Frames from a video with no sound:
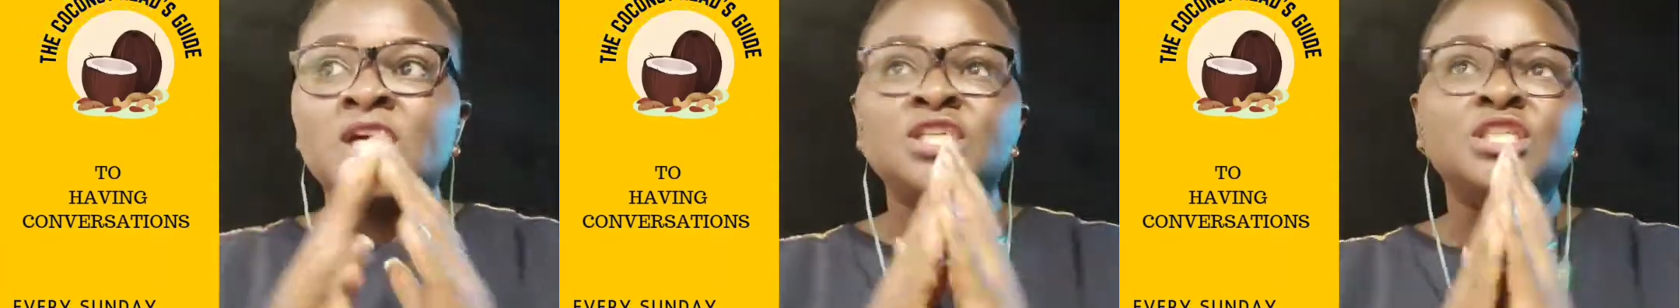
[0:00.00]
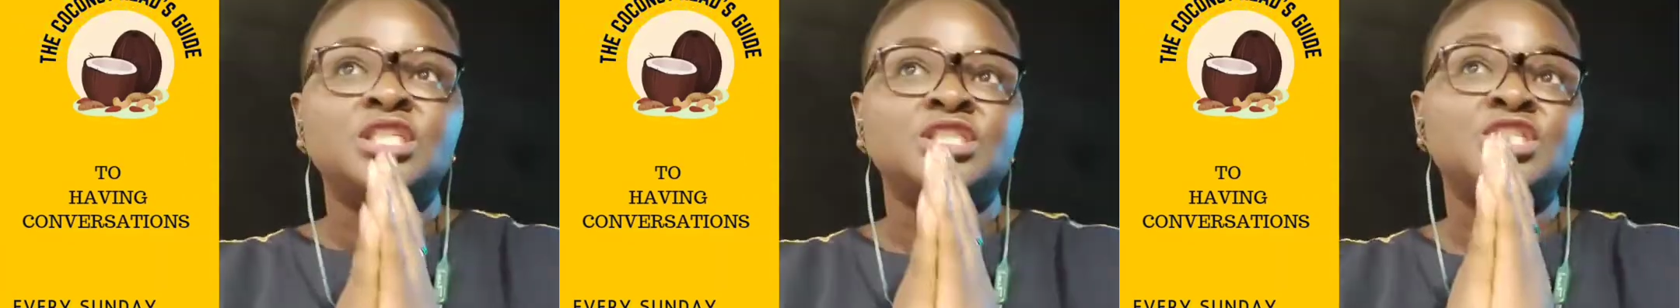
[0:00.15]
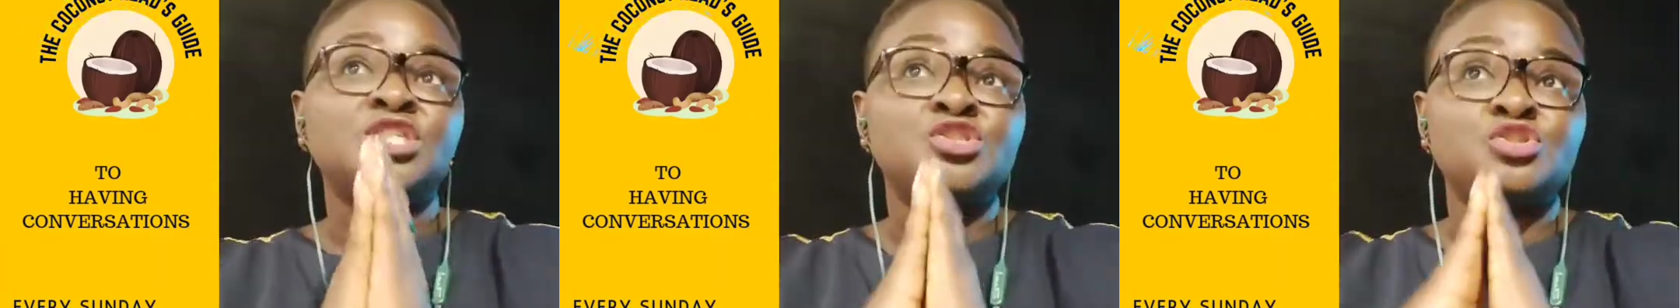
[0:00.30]

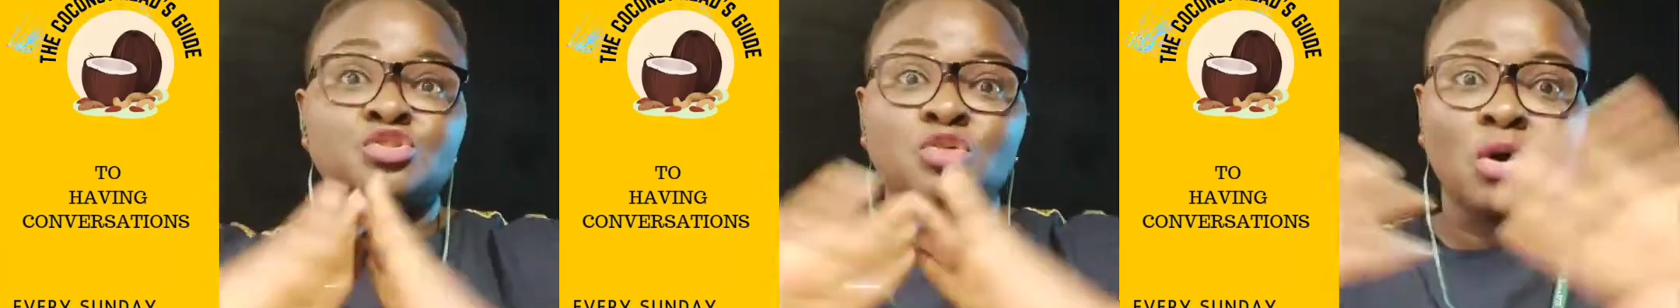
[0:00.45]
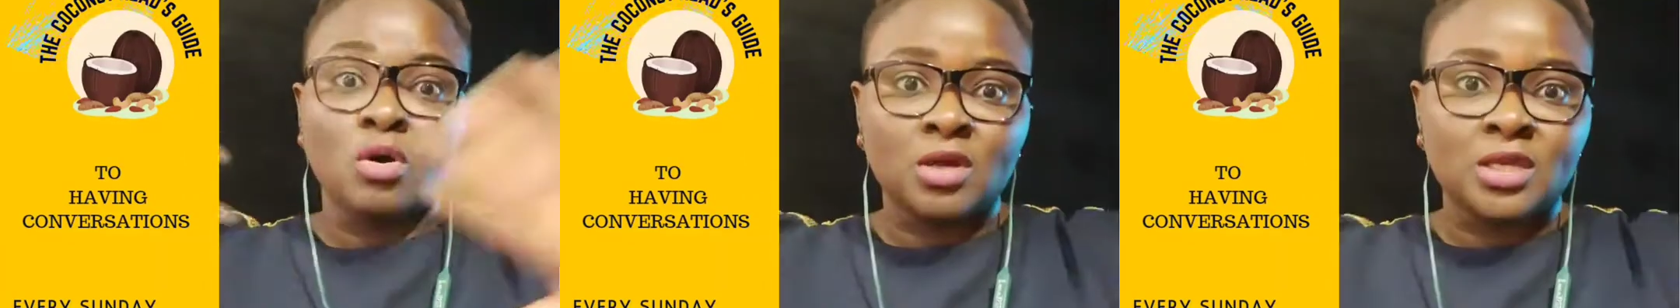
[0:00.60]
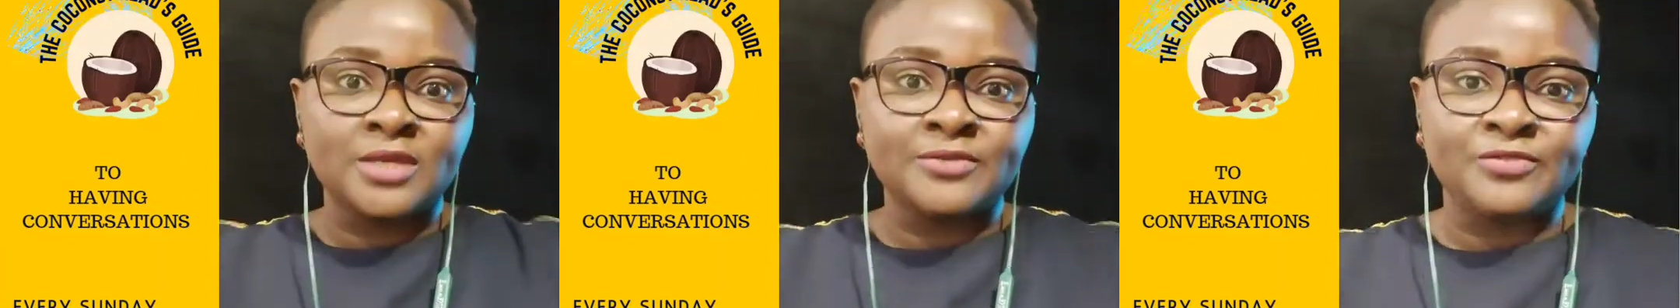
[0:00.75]
You're just
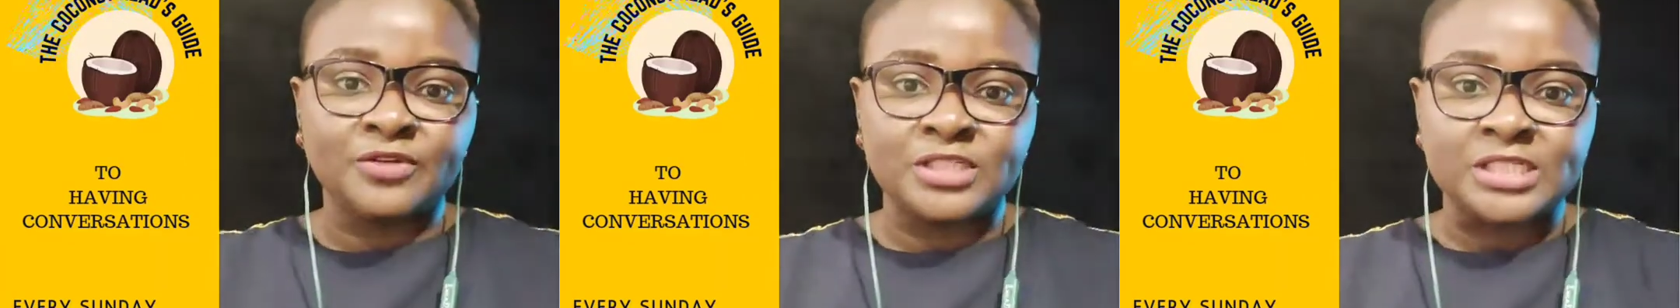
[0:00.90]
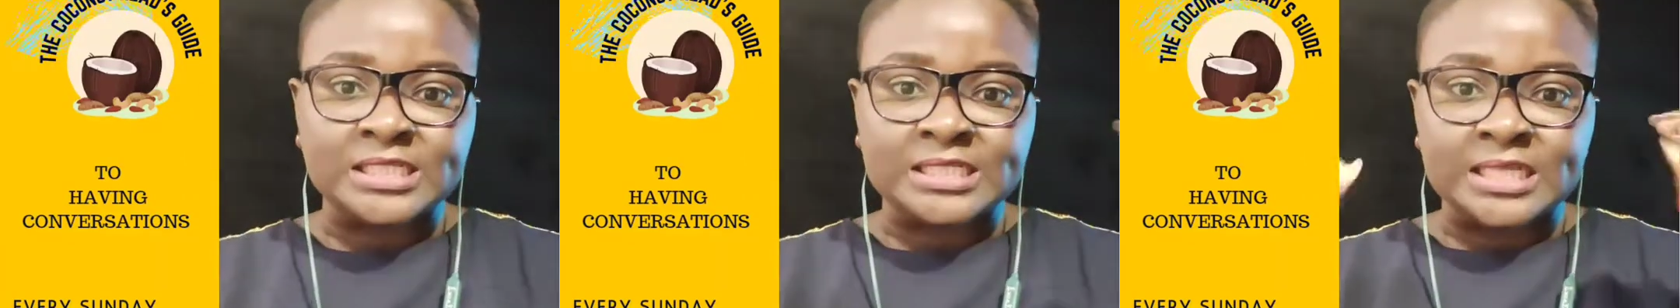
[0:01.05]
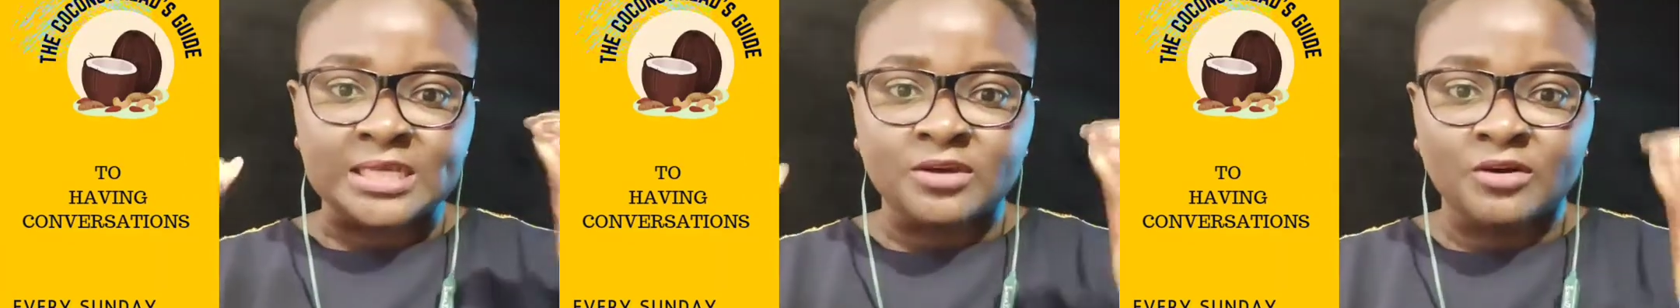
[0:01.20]
talking for the
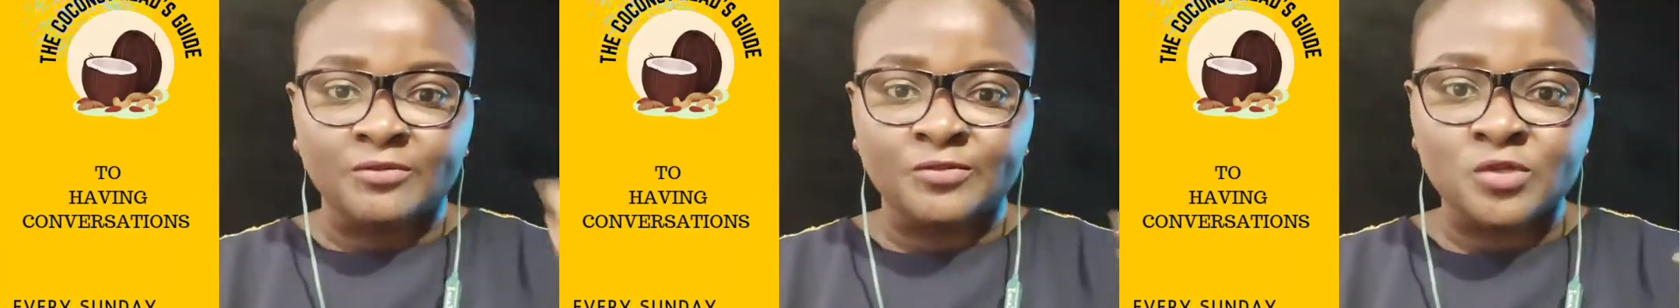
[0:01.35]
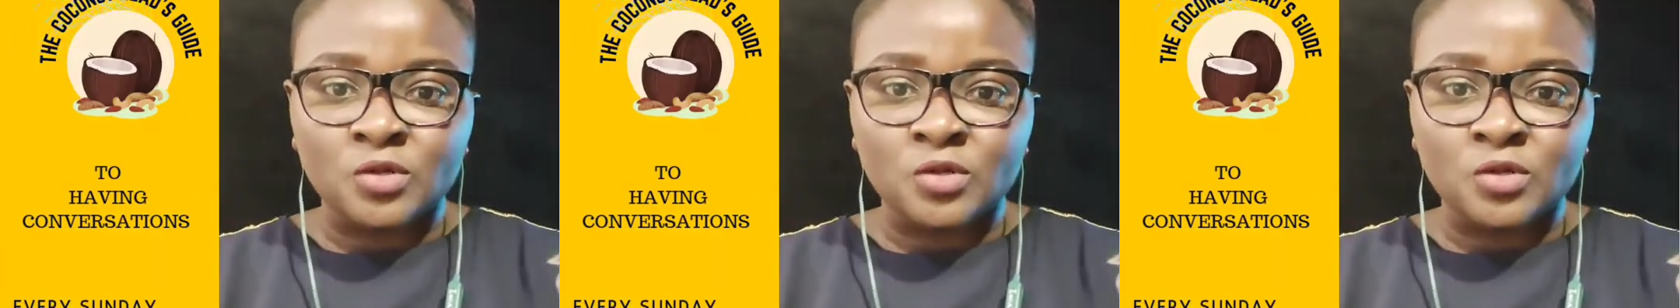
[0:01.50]
sake of